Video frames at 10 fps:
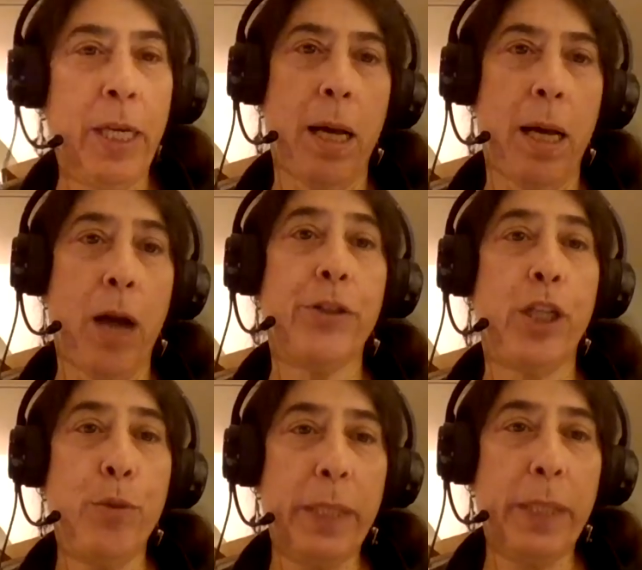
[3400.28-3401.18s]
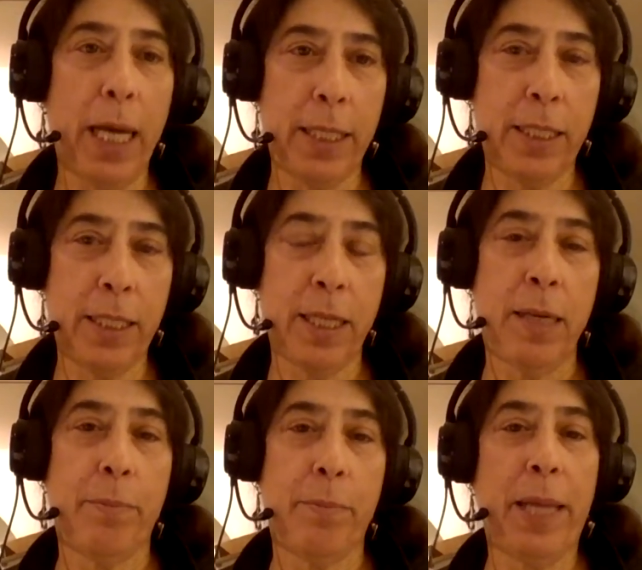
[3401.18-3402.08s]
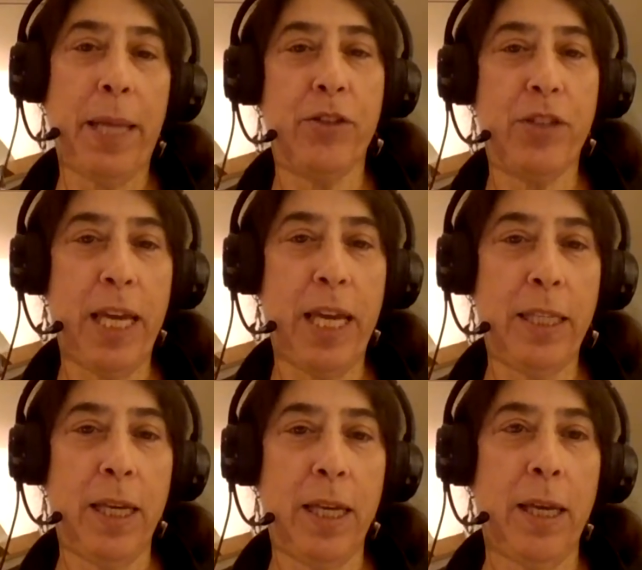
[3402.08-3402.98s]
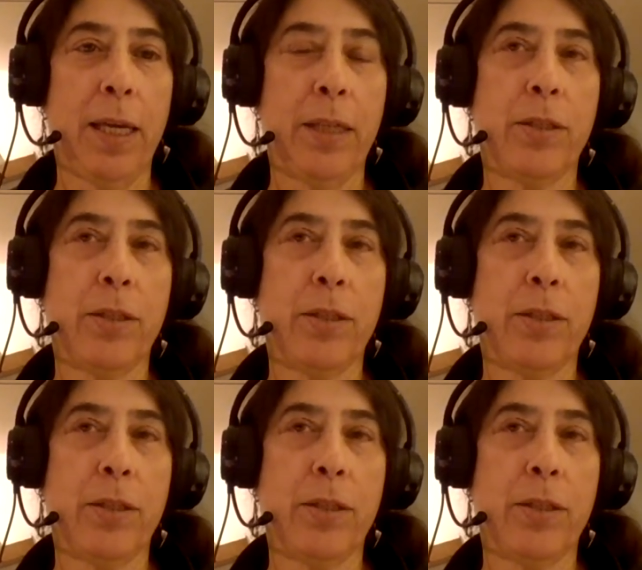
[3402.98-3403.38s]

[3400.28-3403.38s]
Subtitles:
dehumanized by the state such